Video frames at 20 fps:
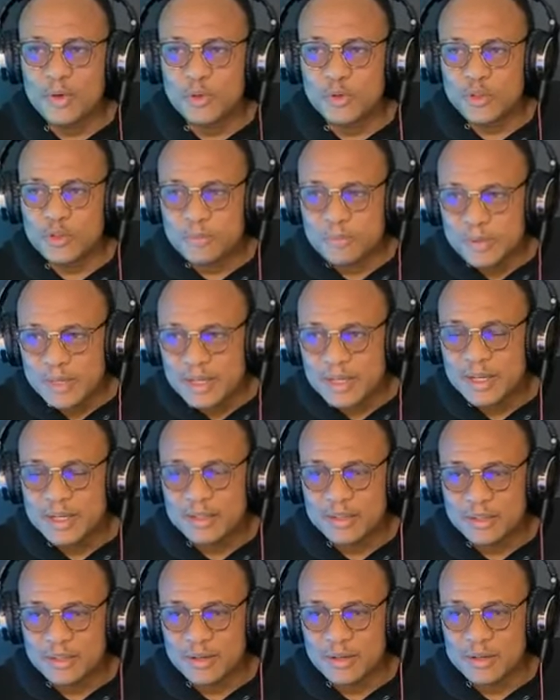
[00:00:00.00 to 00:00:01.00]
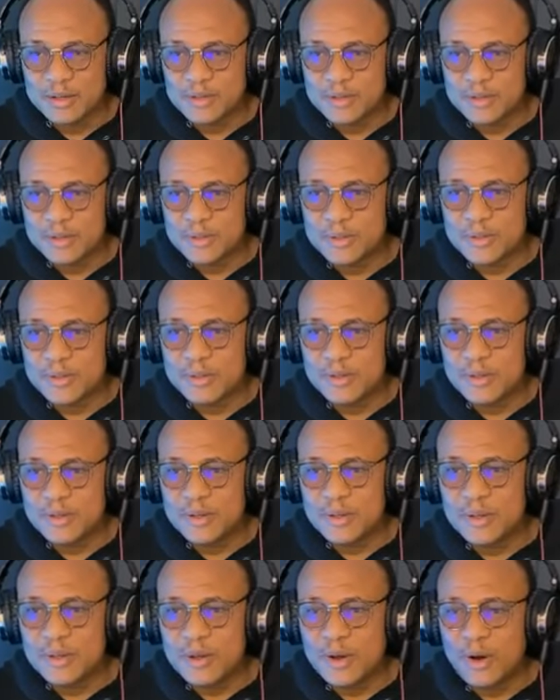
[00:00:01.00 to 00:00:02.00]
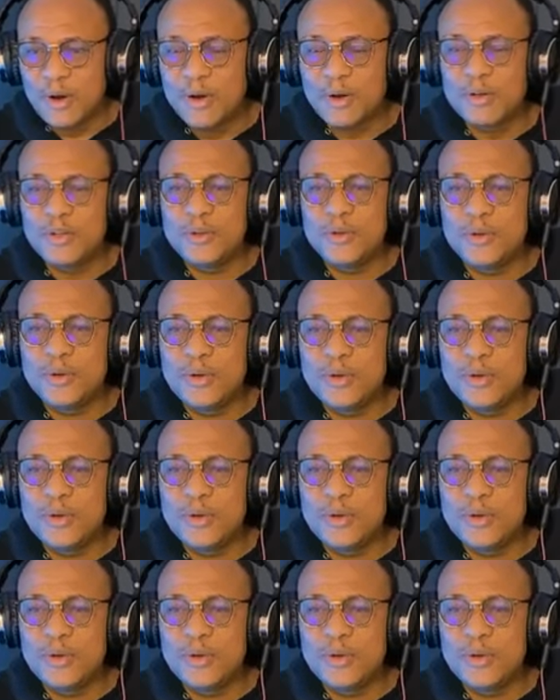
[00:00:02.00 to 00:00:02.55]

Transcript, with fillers: you speak in tongues, or